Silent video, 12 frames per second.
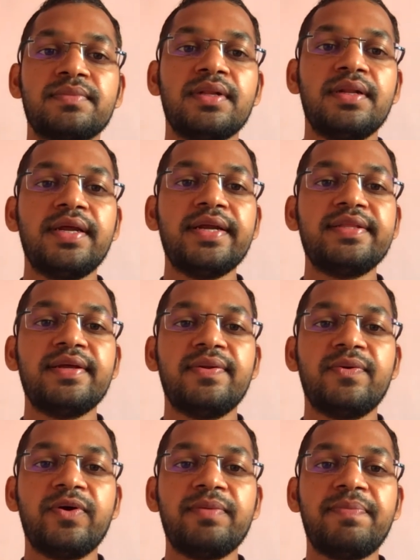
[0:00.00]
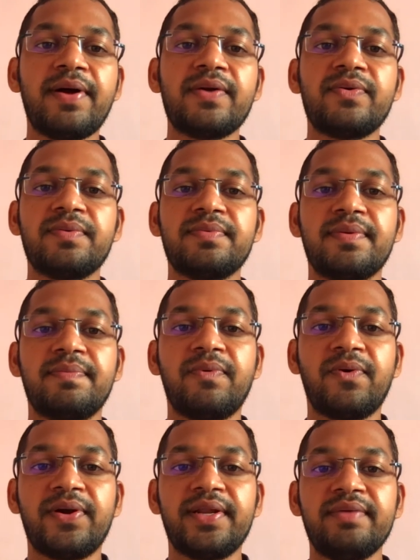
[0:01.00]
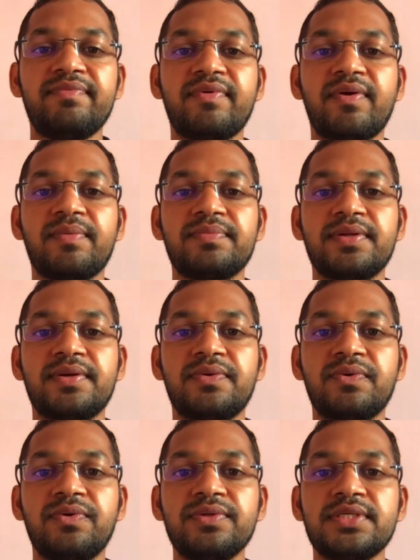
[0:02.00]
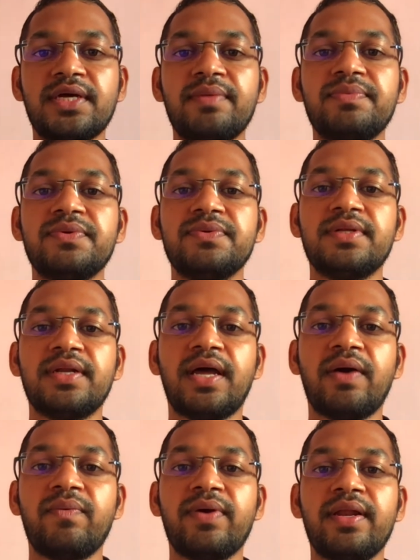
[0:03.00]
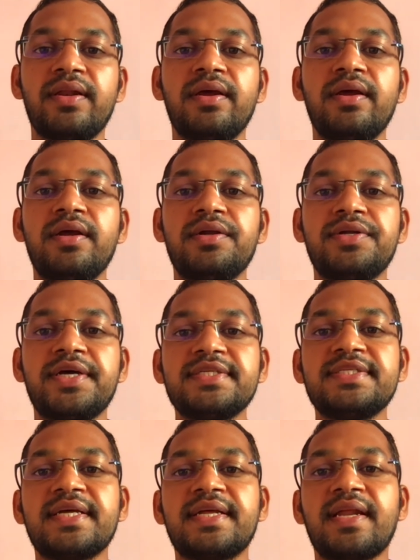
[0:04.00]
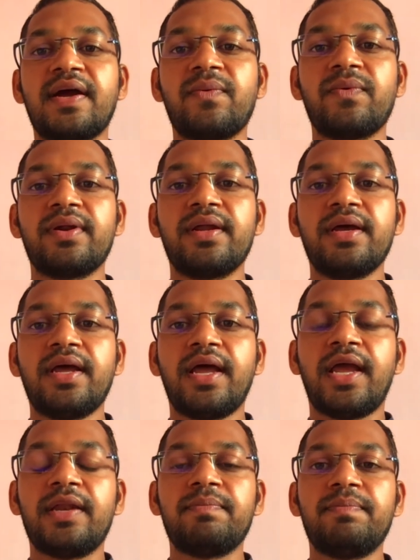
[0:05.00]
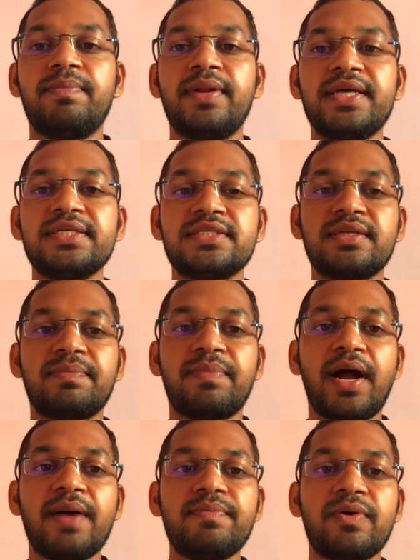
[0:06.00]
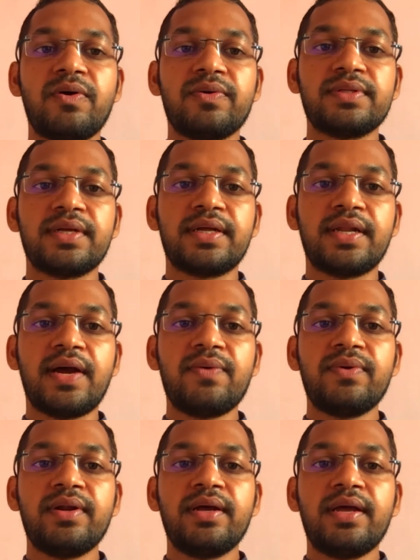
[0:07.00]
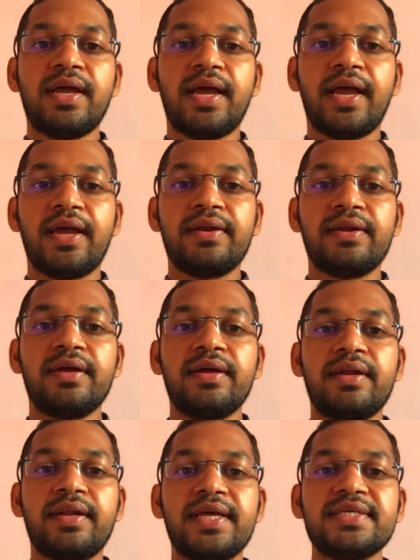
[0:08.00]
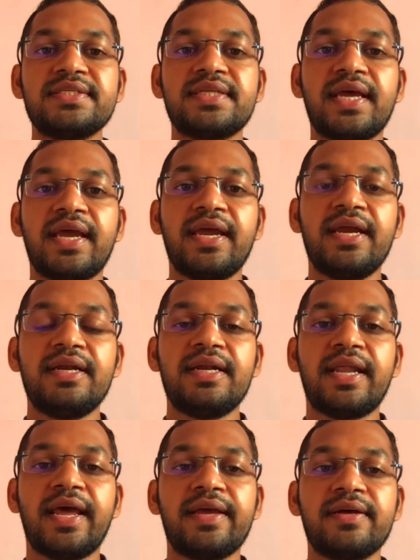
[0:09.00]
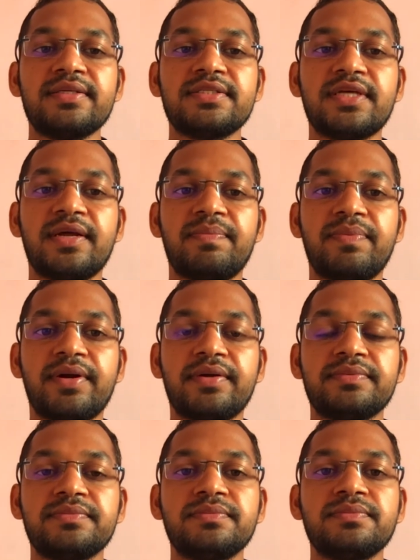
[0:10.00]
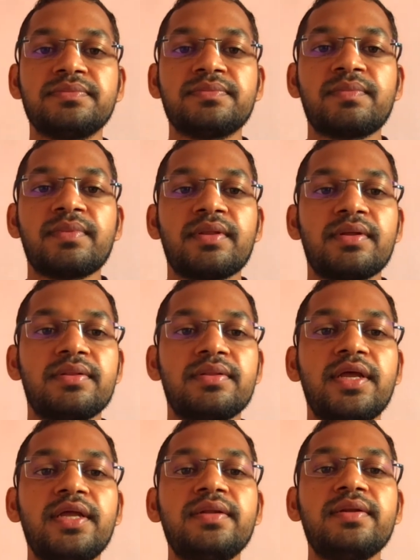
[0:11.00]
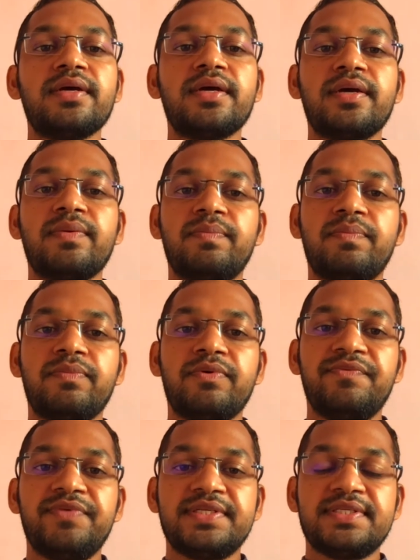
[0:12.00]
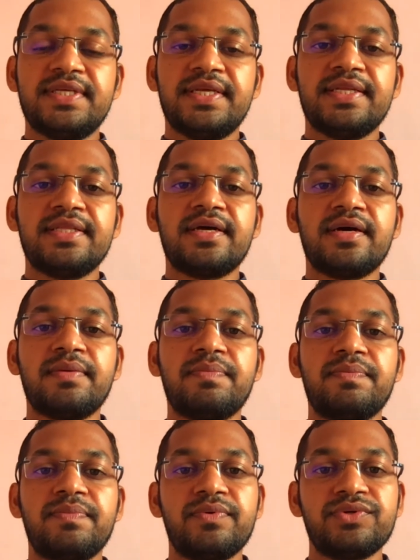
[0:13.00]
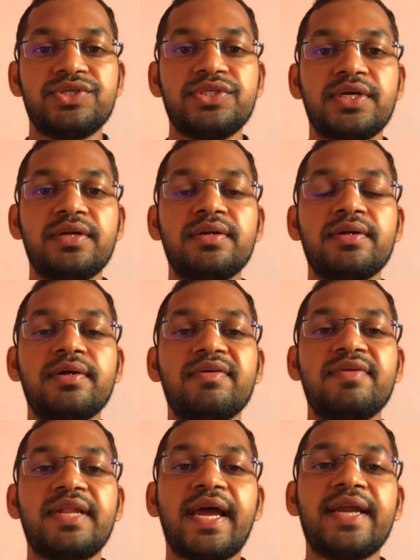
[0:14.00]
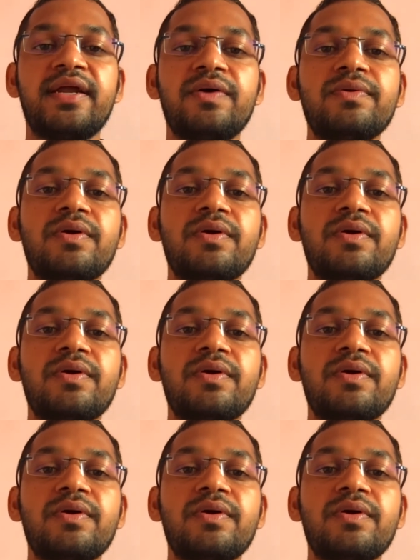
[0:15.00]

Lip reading: Let the lower part of the body from the toes up to the navel touch the ground and place the palm on the ground and raise the head like a serpent. Then we see the procedure. Lie down